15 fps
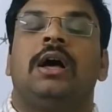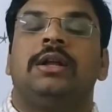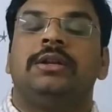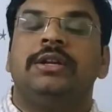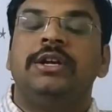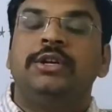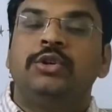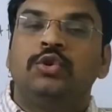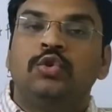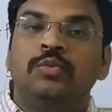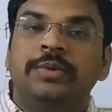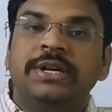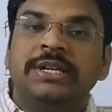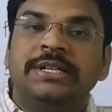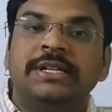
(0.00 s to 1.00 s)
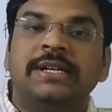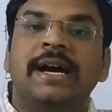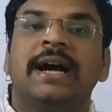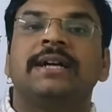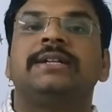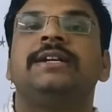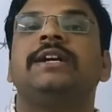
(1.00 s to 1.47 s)
need to be
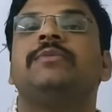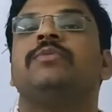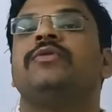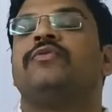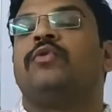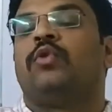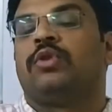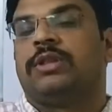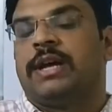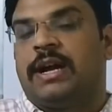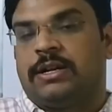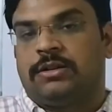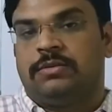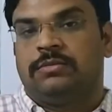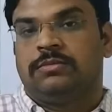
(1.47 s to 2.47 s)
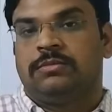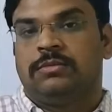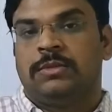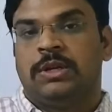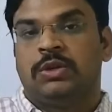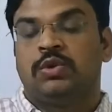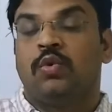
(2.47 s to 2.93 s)
deducted before that.
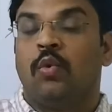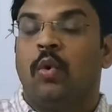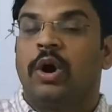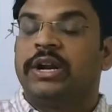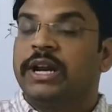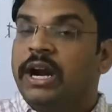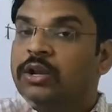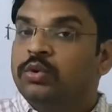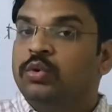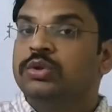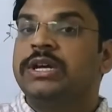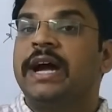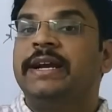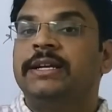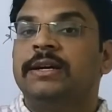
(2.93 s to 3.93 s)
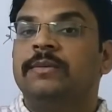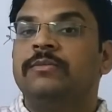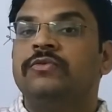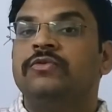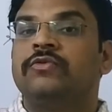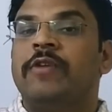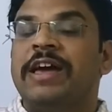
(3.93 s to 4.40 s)
So what are those
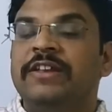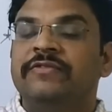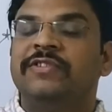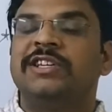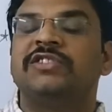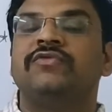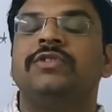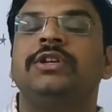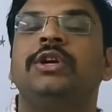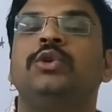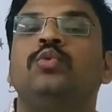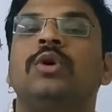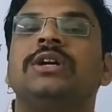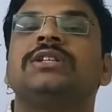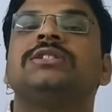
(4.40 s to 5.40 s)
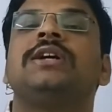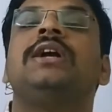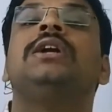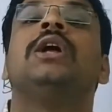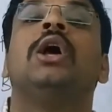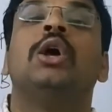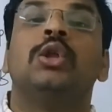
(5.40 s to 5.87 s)
items? Very first we need to
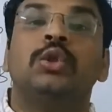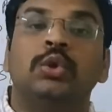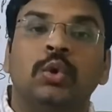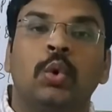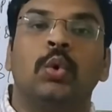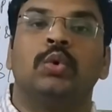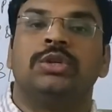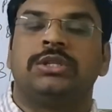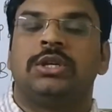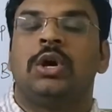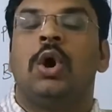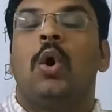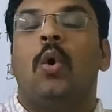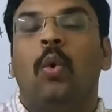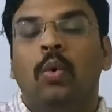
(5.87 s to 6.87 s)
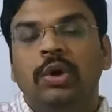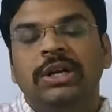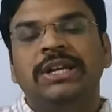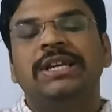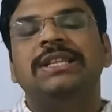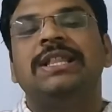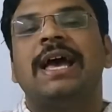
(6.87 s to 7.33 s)
understand those.
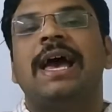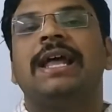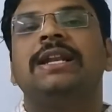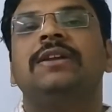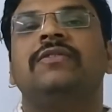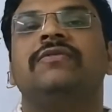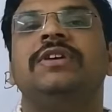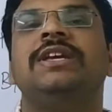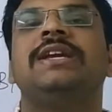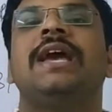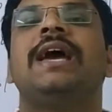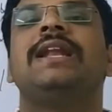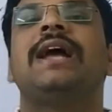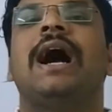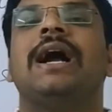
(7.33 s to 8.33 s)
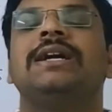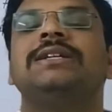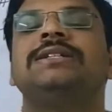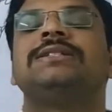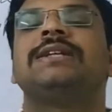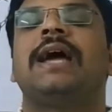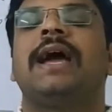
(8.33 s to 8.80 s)
Only then we can
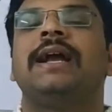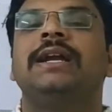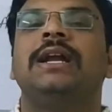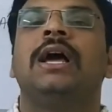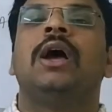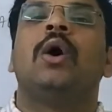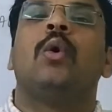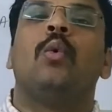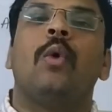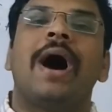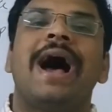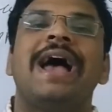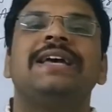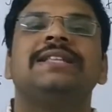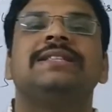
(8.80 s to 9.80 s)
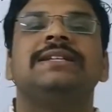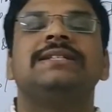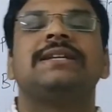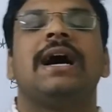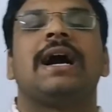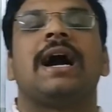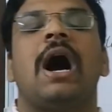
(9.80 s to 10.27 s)
understand why
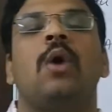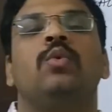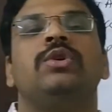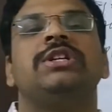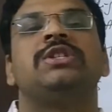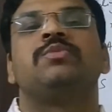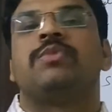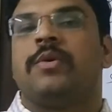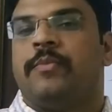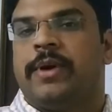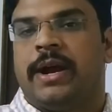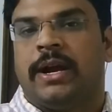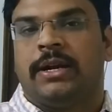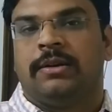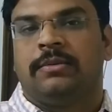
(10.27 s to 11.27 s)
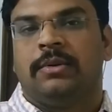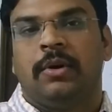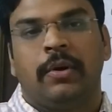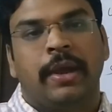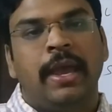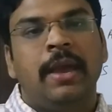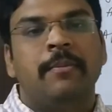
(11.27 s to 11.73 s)
this account is prepared.
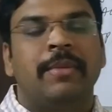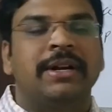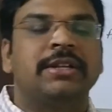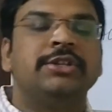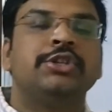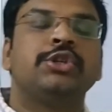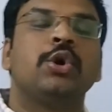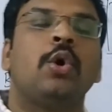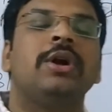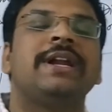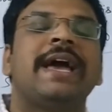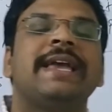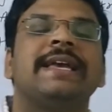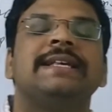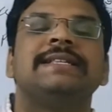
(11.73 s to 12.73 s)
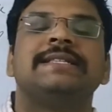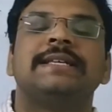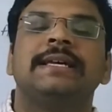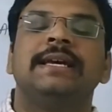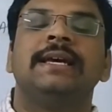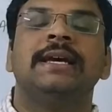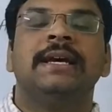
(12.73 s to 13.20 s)
Okay, but in short I can
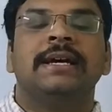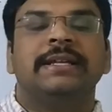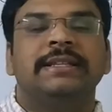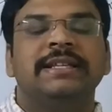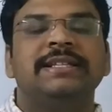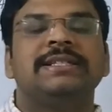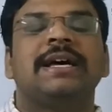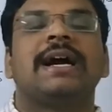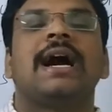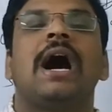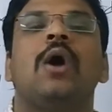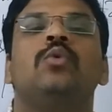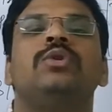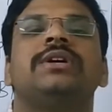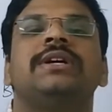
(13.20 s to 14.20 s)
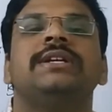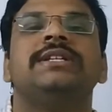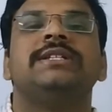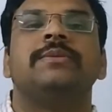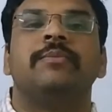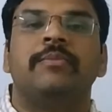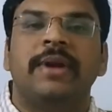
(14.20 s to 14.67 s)
say this account
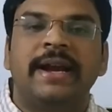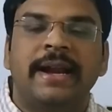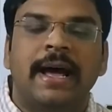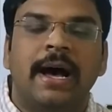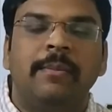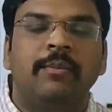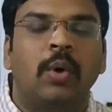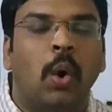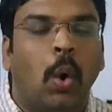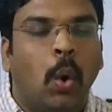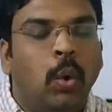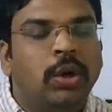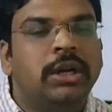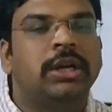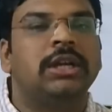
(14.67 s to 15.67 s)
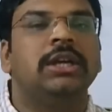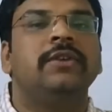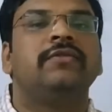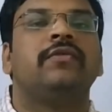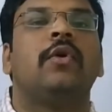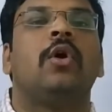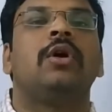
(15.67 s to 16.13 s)
is made up
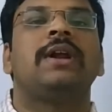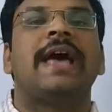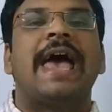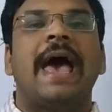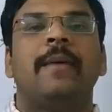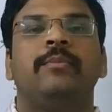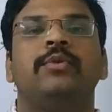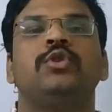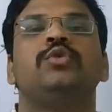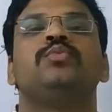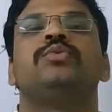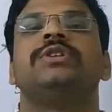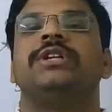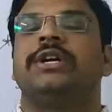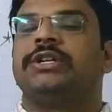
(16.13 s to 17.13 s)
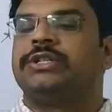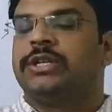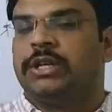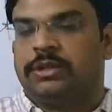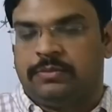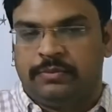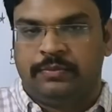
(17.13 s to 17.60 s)
only for
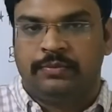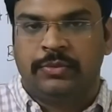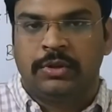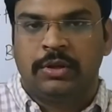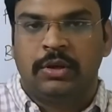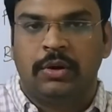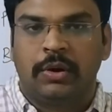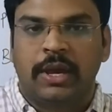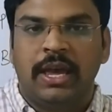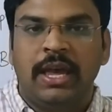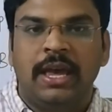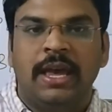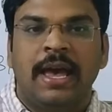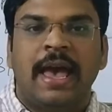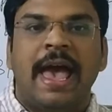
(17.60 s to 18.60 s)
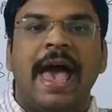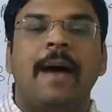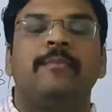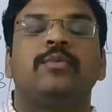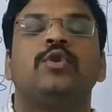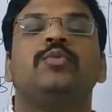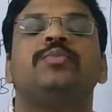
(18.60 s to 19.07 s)
appropriation. Okay,
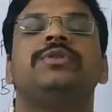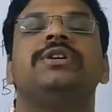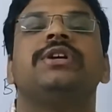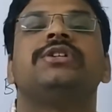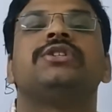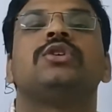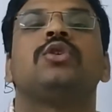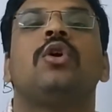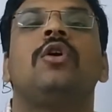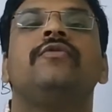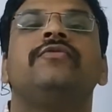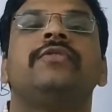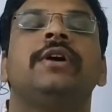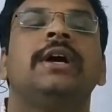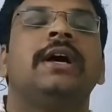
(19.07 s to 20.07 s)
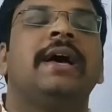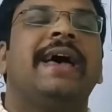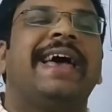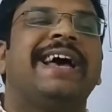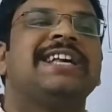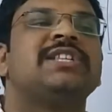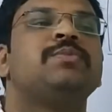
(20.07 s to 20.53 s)
appropriation of
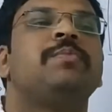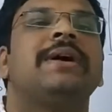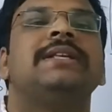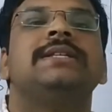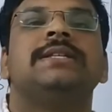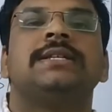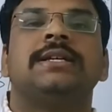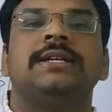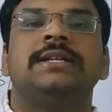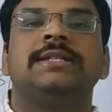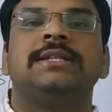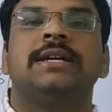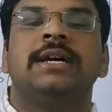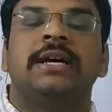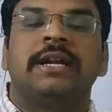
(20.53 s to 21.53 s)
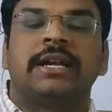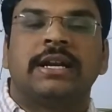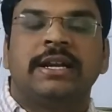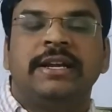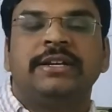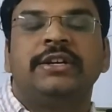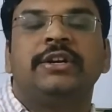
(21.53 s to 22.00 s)
expenses
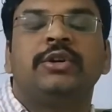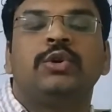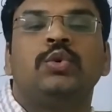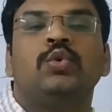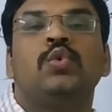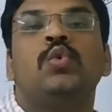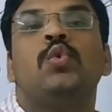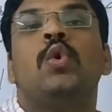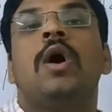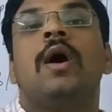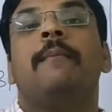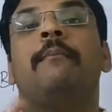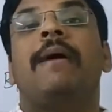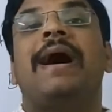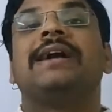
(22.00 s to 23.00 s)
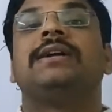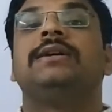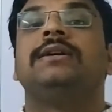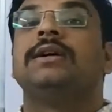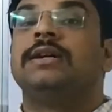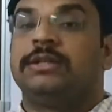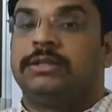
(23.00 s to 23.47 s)
related to
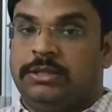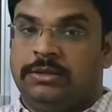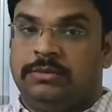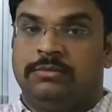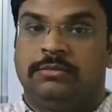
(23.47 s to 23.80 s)
partners,